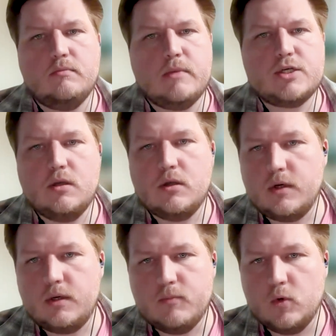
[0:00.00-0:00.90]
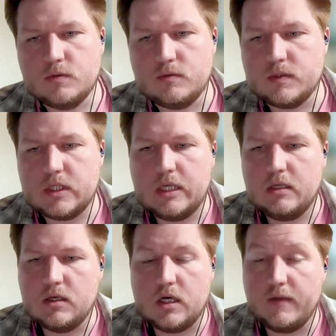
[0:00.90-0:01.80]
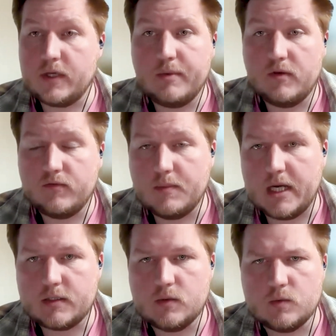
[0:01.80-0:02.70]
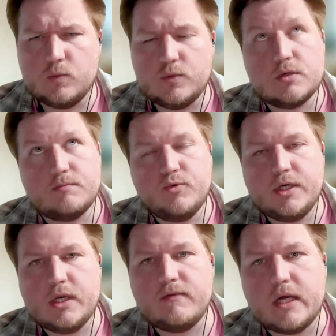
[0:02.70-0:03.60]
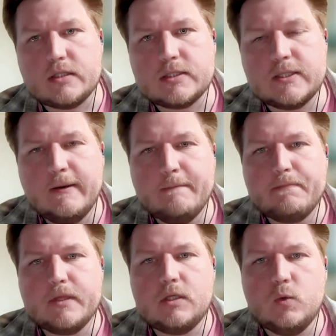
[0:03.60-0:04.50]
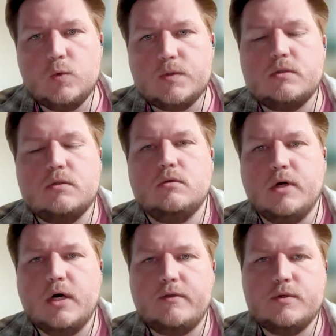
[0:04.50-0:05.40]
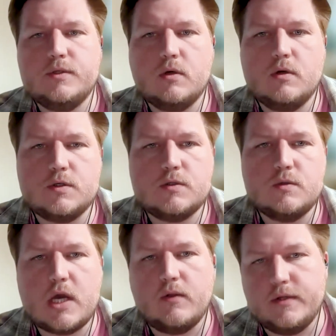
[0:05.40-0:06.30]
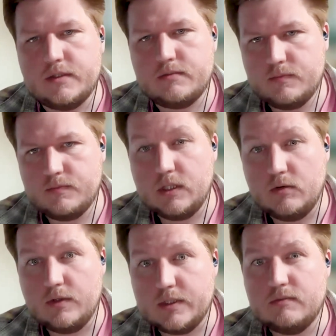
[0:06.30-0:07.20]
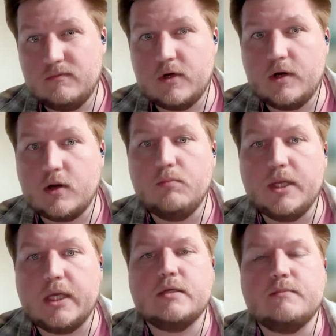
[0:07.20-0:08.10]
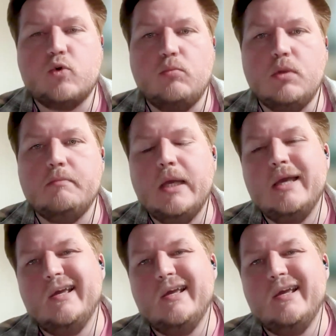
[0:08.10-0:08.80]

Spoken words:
machine learning models and other chemoinformatic tools, which are pretty advanced, used by the researchers to tackle this serious and very complicated problem.